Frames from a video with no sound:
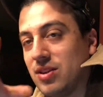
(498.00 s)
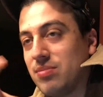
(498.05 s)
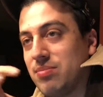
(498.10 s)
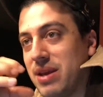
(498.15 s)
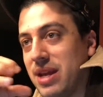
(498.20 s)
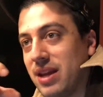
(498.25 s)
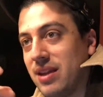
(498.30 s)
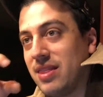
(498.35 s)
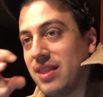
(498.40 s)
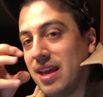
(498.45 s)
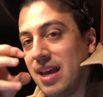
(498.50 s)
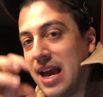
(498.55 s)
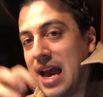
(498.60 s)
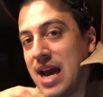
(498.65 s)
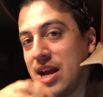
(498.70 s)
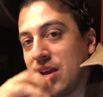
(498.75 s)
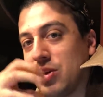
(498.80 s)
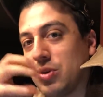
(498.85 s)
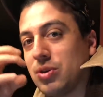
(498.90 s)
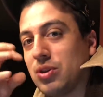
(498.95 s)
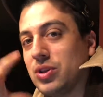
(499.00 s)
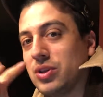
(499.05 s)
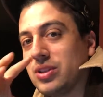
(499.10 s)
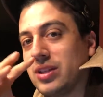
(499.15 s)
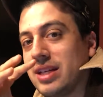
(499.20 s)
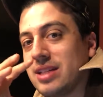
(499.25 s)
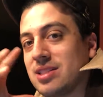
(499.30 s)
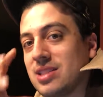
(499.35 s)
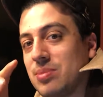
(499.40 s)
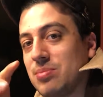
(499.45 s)
make the anode
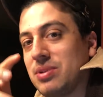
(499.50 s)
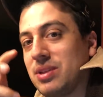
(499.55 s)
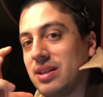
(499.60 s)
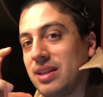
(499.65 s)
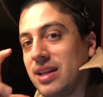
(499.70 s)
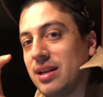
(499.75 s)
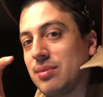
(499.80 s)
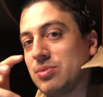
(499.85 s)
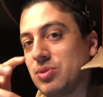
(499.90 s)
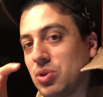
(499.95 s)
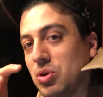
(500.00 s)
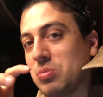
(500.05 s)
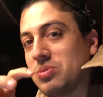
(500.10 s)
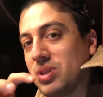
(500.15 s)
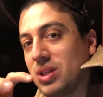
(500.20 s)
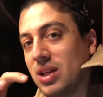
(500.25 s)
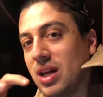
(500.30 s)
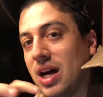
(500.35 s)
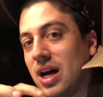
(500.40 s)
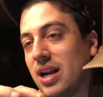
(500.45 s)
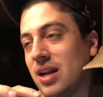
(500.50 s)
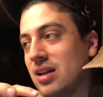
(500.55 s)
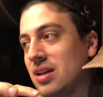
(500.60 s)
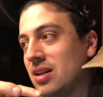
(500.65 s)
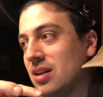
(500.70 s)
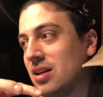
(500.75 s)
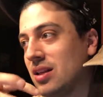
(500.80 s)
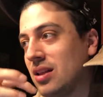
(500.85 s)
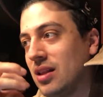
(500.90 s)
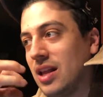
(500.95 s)
look like something that absorbs a lot.
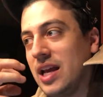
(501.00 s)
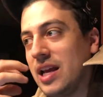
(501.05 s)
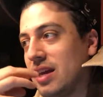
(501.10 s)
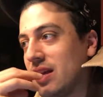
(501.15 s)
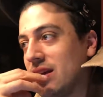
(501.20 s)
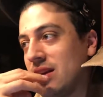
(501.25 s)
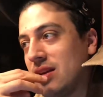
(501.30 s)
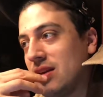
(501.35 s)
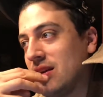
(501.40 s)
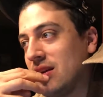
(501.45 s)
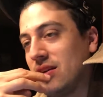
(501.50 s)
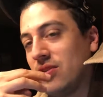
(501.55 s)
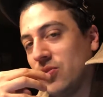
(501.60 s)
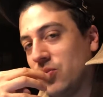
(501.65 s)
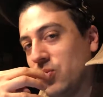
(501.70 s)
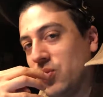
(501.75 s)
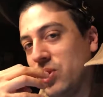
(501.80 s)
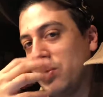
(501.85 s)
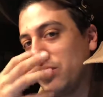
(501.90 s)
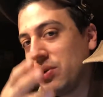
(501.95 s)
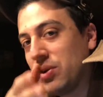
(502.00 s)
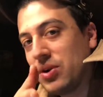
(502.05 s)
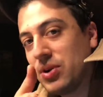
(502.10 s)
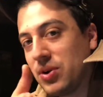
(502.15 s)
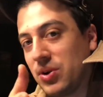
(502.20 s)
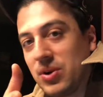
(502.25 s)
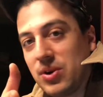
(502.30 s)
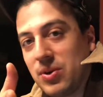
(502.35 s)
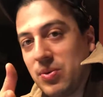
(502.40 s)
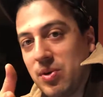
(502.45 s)
Like we
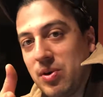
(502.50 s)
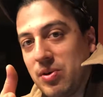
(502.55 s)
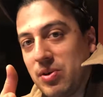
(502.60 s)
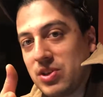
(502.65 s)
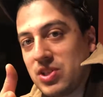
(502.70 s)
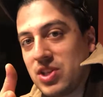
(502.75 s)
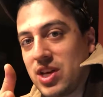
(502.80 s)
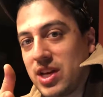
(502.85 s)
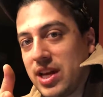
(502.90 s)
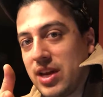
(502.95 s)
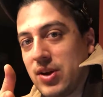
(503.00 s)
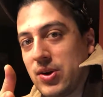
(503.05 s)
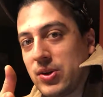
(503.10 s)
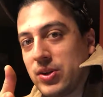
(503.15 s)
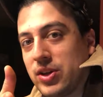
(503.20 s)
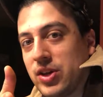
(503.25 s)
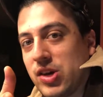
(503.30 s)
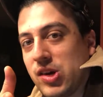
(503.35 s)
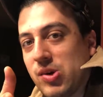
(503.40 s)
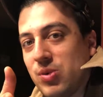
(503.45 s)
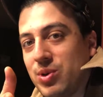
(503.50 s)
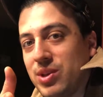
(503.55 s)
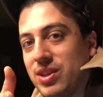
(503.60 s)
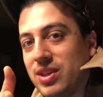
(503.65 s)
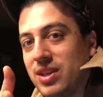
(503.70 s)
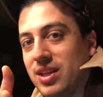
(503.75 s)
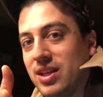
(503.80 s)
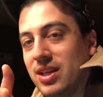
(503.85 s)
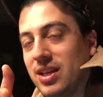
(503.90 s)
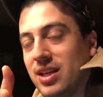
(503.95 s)
were talking earlier
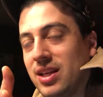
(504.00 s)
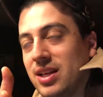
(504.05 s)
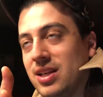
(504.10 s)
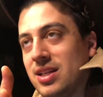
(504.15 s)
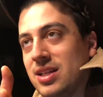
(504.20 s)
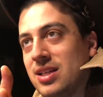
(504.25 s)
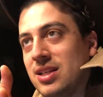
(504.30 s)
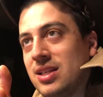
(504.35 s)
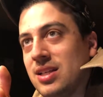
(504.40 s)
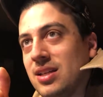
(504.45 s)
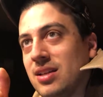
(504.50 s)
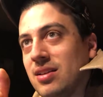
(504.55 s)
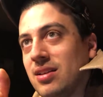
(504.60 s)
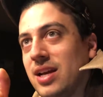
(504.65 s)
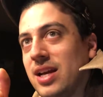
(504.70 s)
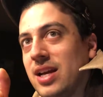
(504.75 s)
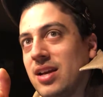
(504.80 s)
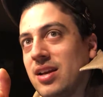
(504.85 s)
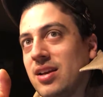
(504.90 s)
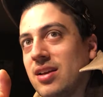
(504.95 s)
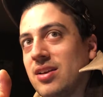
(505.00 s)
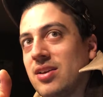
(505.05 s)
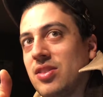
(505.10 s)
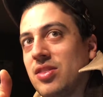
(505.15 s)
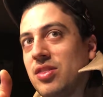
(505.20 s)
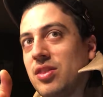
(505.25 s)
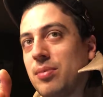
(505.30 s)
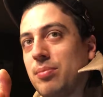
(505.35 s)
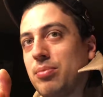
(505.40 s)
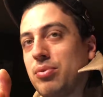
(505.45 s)
with the
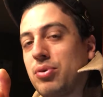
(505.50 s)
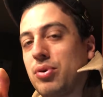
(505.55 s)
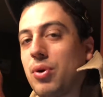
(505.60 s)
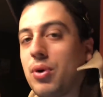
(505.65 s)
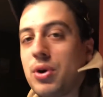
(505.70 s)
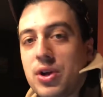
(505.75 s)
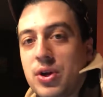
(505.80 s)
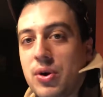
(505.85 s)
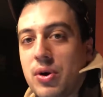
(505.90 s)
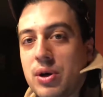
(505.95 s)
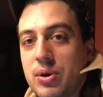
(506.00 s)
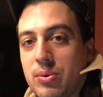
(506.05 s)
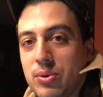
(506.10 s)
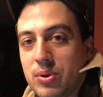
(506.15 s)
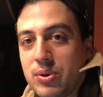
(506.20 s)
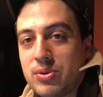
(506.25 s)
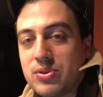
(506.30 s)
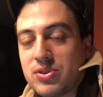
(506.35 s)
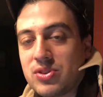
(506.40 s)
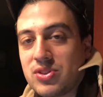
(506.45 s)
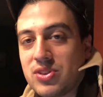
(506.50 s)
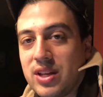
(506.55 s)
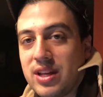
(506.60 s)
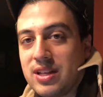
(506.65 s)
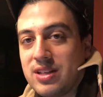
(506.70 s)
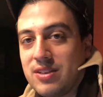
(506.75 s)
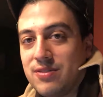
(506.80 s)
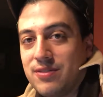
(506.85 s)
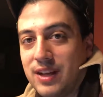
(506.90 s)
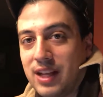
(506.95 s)
proteoid roots
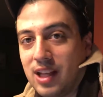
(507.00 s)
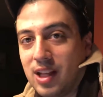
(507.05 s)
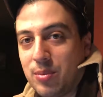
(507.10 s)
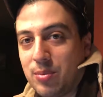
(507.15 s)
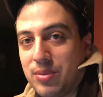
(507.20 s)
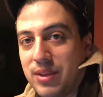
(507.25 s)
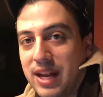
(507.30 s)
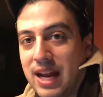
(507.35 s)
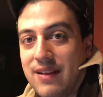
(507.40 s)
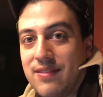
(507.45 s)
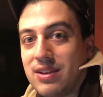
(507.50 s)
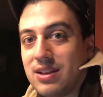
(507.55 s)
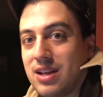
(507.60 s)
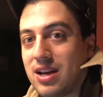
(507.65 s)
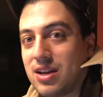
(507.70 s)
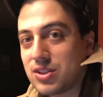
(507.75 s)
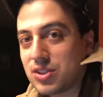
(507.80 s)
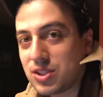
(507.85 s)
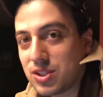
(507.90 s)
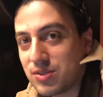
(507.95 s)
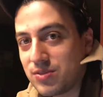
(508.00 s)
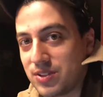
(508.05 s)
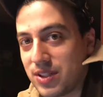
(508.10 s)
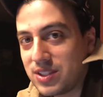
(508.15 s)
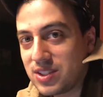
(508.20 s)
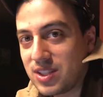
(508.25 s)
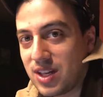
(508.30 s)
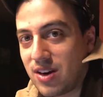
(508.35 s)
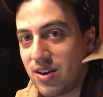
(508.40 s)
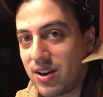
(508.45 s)
that develop that have a lot of
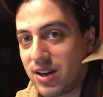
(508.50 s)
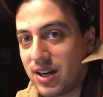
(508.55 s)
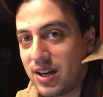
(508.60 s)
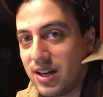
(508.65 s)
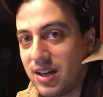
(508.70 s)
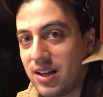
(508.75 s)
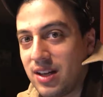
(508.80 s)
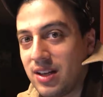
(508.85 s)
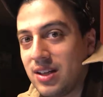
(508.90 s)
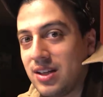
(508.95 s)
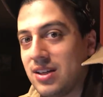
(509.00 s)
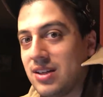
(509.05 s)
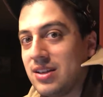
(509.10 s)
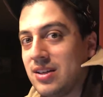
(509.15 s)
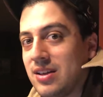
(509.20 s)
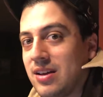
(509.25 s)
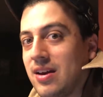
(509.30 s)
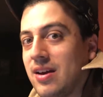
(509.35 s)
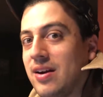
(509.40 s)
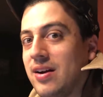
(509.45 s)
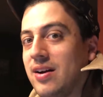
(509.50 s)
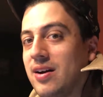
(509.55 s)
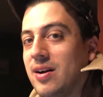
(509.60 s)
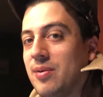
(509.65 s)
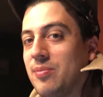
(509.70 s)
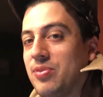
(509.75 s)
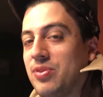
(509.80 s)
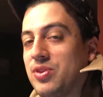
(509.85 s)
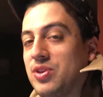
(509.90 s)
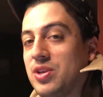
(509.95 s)
surface area
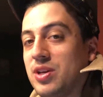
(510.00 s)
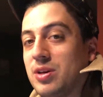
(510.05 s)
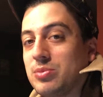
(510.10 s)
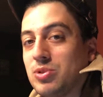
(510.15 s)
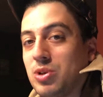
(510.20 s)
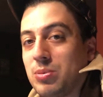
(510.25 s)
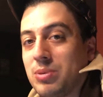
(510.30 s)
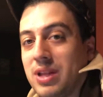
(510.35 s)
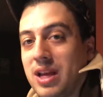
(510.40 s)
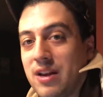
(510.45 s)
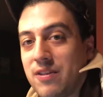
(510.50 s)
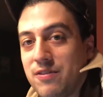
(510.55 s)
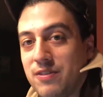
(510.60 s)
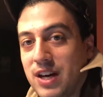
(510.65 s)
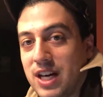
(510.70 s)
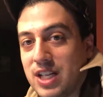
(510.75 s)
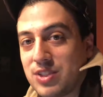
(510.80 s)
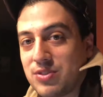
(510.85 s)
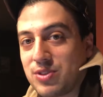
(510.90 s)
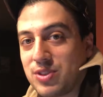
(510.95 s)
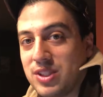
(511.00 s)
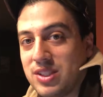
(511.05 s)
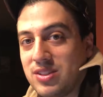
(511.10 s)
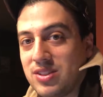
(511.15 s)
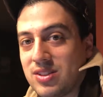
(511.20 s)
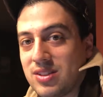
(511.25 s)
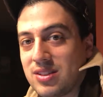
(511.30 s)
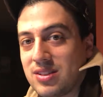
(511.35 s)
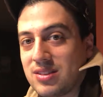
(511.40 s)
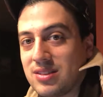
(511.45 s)
to absorb a lot of
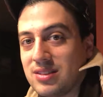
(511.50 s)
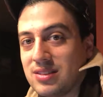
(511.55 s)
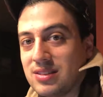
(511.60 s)
phosphorus.